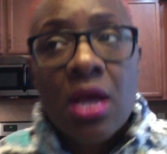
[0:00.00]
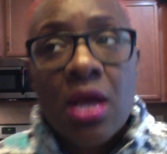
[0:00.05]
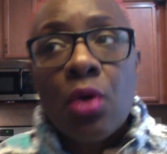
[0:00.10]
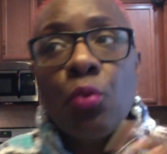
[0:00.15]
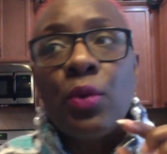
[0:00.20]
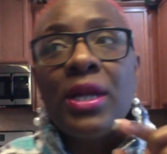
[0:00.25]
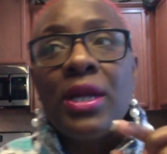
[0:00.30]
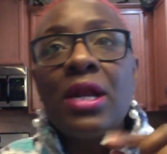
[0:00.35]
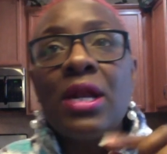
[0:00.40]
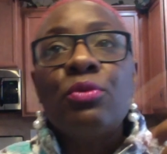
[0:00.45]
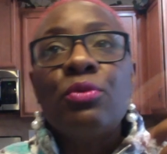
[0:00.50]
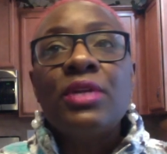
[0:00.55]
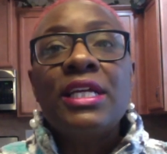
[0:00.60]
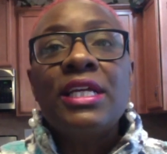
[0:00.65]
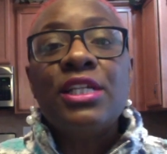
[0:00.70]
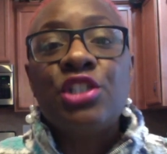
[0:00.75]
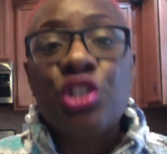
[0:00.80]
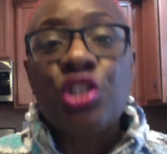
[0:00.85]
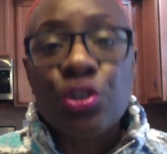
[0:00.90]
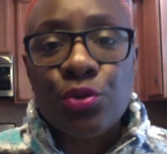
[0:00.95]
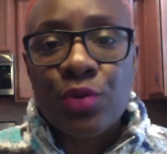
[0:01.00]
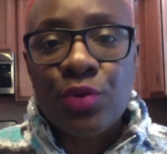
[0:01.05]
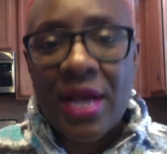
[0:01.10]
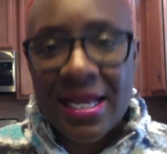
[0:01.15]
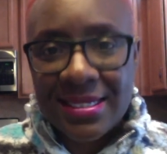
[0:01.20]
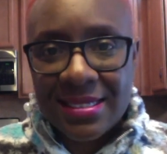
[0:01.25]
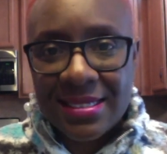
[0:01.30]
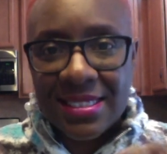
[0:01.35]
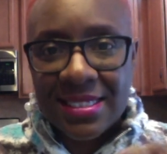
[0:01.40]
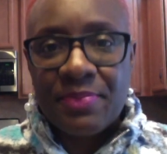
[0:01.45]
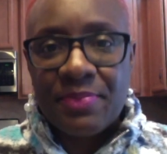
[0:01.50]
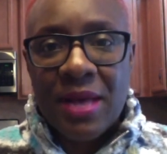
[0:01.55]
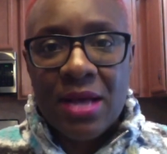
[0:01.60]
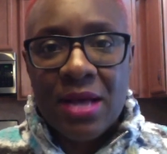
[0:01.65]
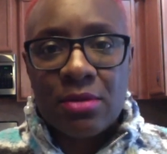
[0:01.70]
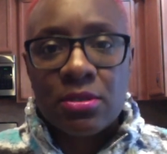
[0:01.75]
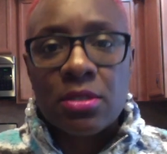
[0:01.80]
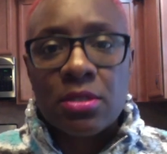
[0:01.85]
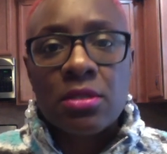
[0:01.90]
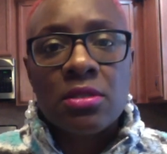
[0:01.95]
We don't need you as the
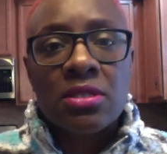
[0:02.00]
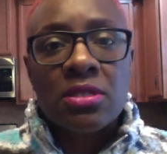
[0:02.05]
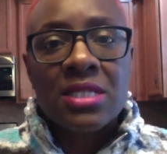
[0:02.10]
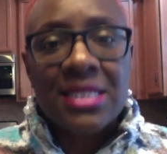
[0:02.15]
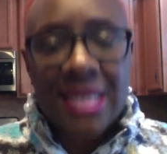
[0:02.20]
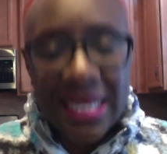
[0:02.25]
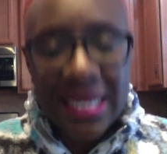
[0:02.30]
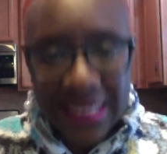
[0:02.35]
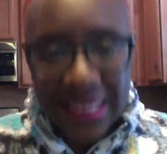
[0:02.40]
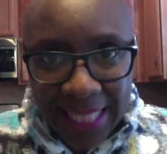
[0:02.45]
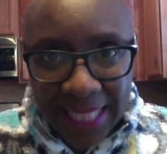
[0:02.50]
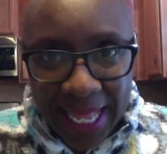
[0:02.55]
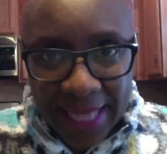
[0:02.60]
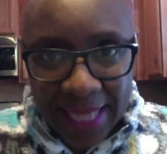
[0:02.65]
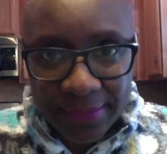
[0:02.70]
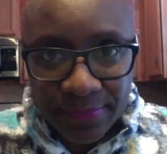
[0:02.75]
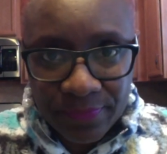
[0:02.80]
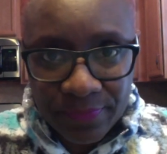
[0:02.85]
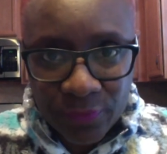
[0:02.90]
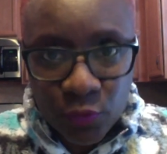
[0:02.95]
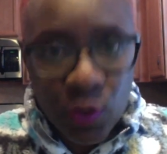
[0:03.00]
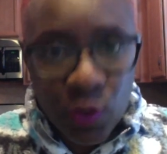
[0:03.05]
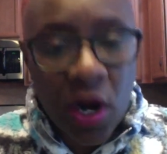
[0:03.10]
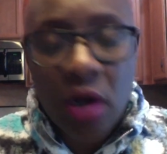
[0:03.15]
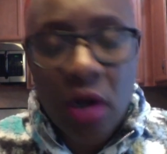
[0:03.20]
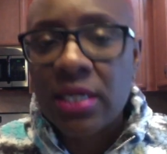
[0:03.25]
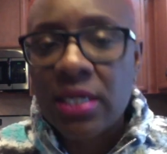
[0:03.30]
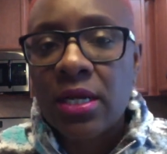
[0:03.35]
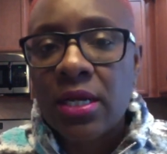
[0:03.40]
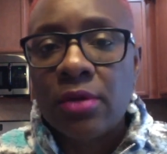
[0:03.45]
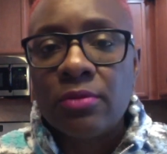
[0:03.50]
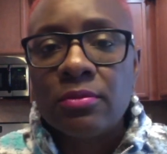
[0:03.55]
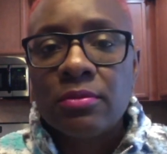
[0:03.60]
spouse to tell us that. We already know.